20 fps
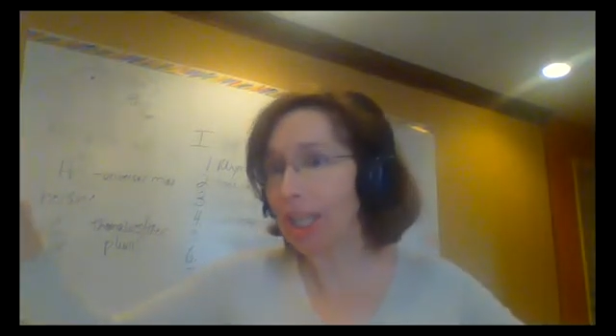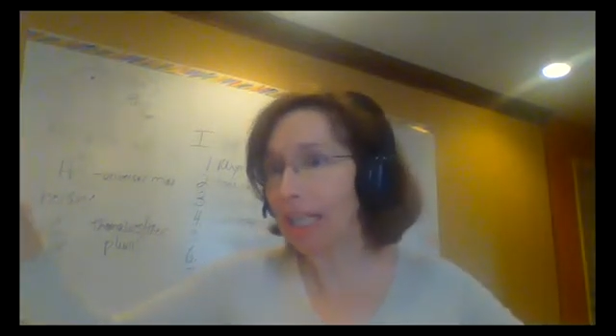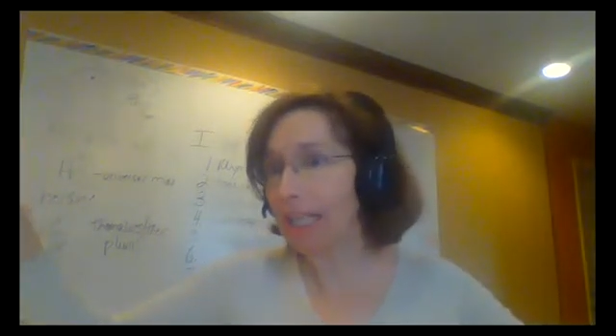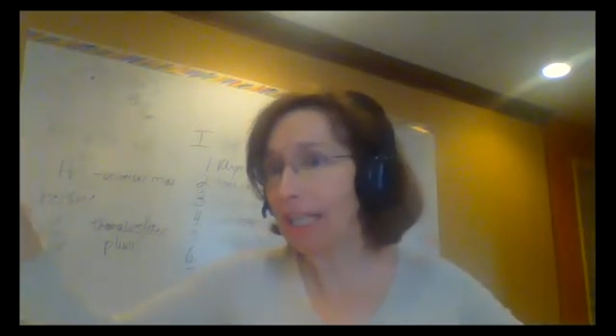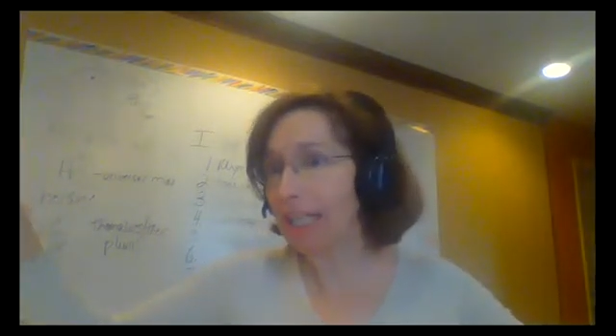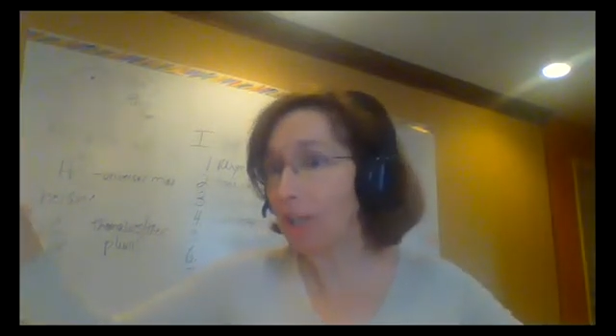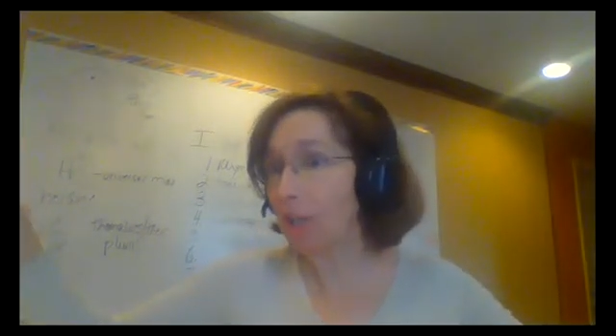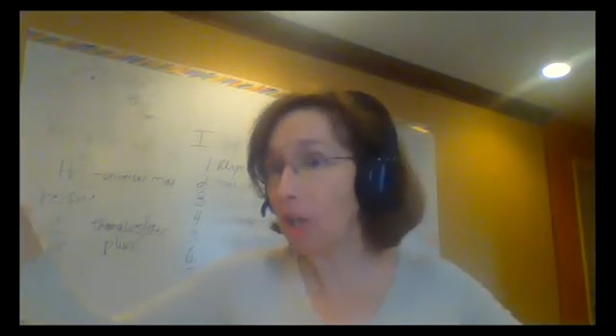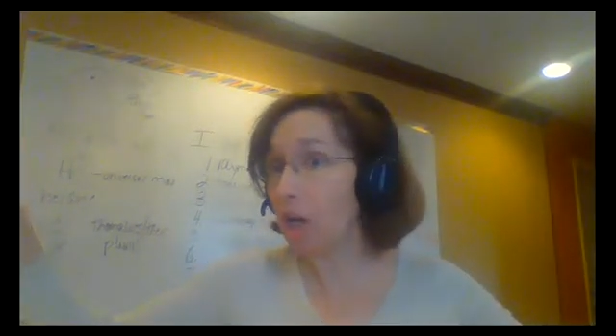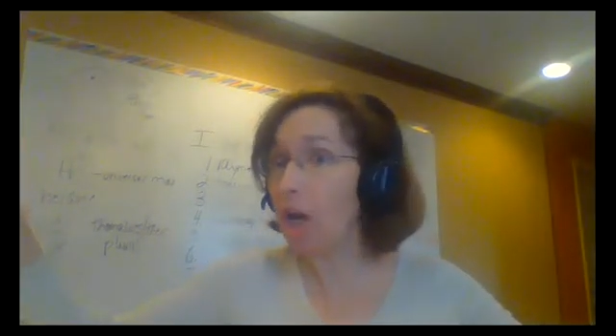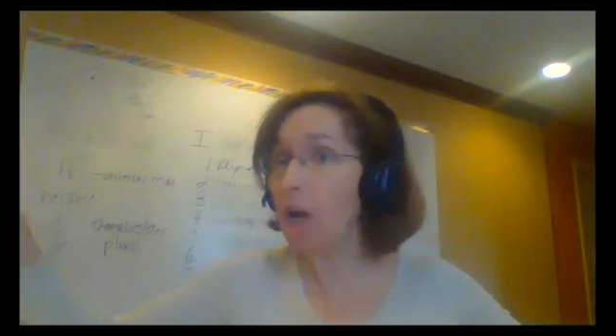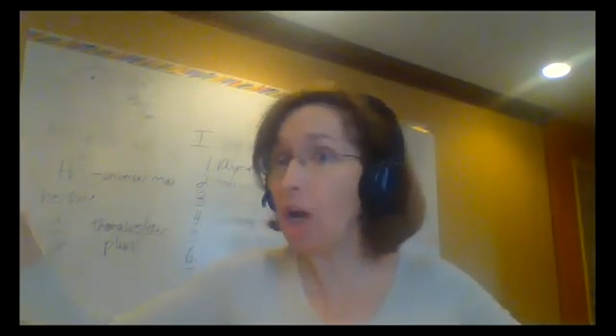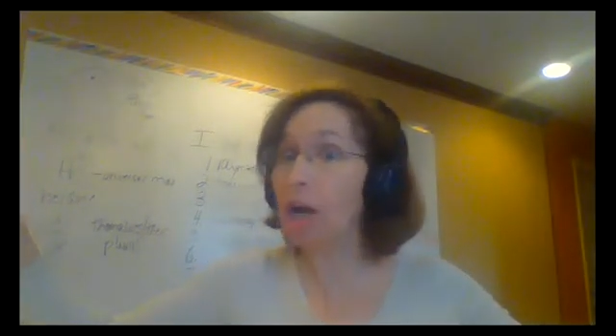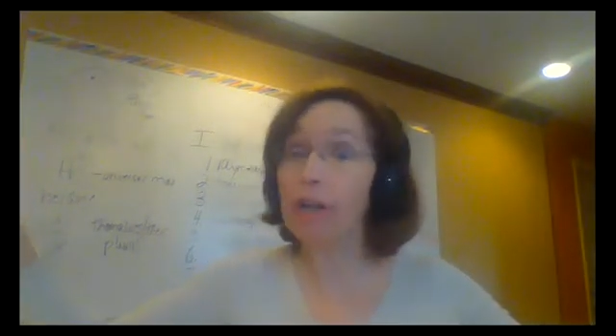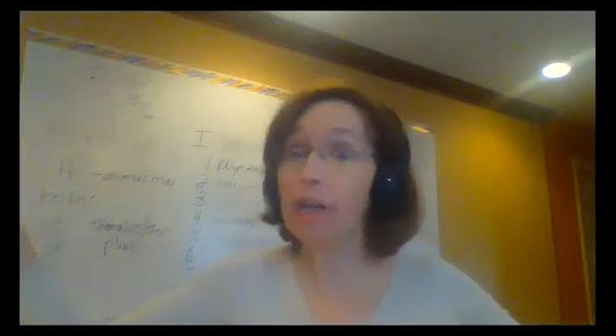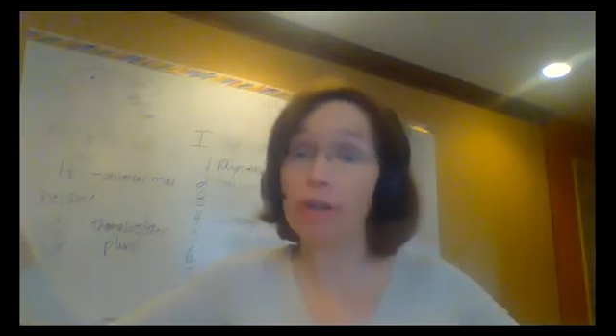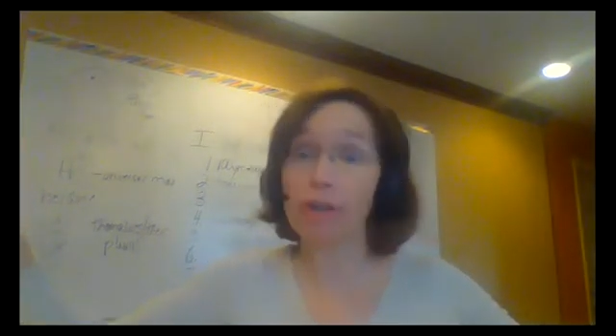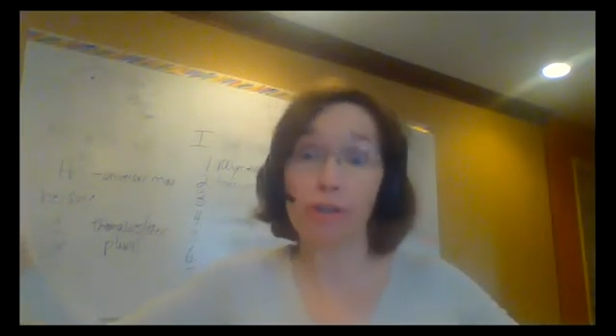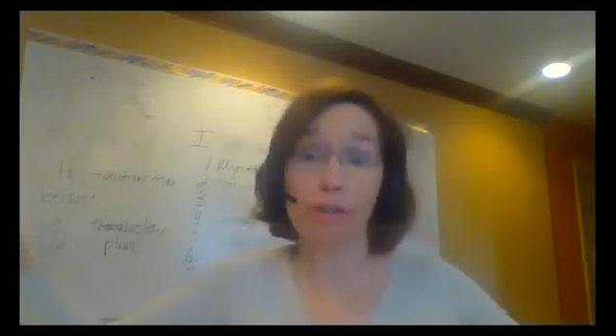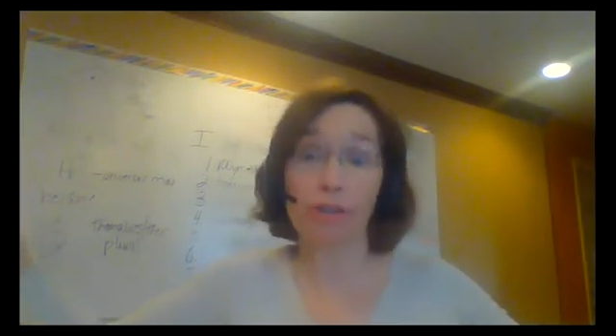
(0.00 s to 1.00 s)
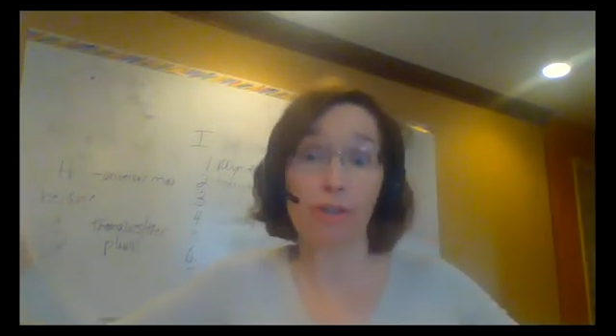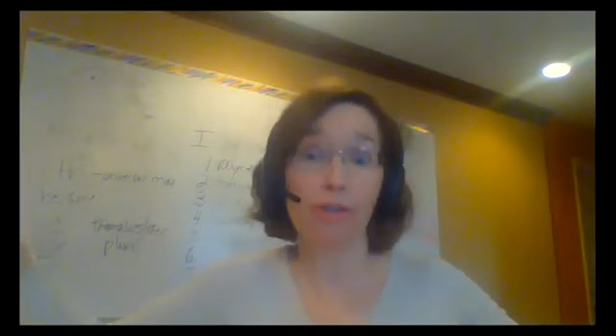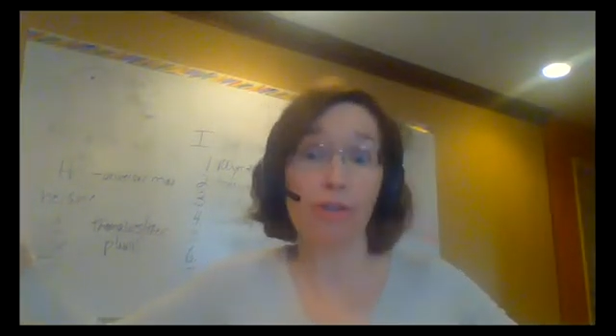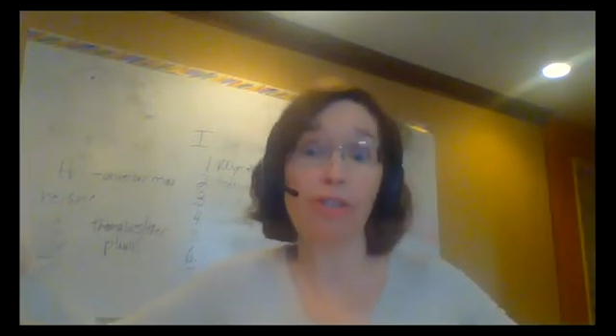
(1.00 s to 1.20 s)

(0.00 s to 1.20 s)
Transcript: and longer